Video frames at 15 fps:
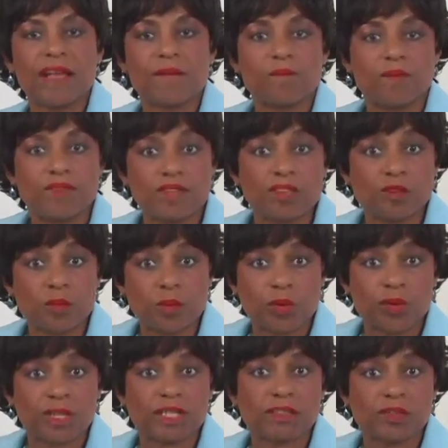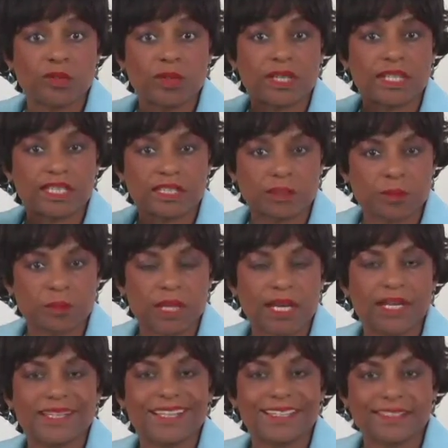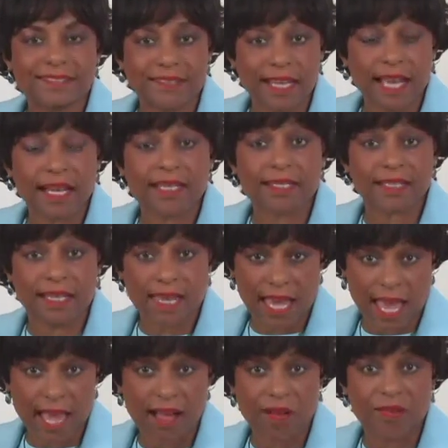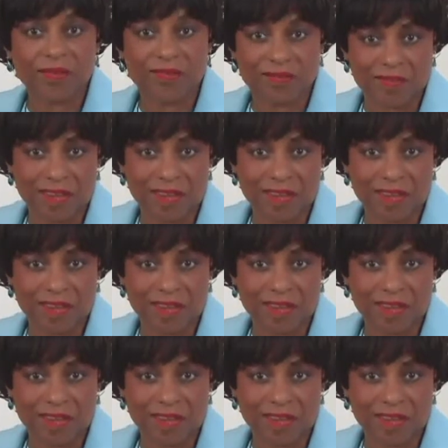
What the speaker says: and this book is going to explain exactly how